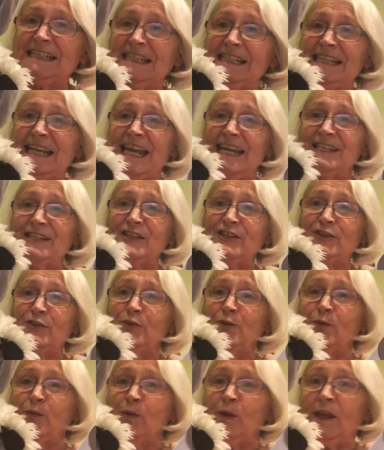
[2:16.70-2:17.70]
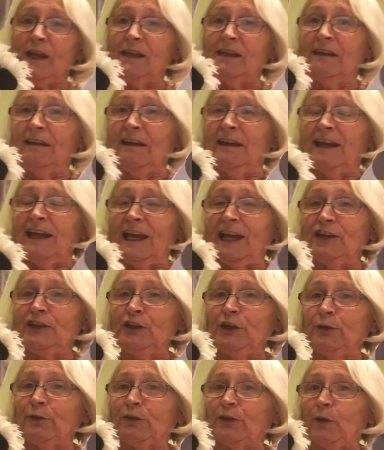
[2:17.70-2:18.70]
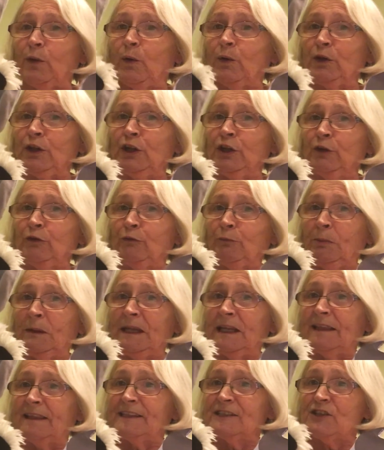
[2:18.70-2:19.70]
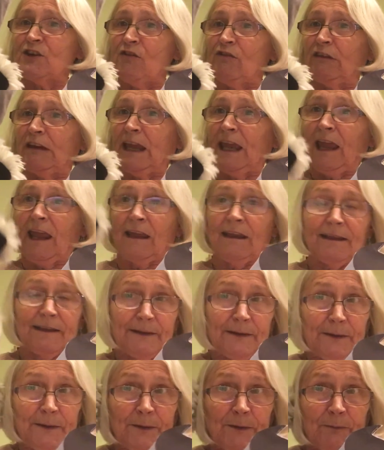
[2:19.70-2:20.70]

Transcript: in today's story and you thought you'd be the donkey.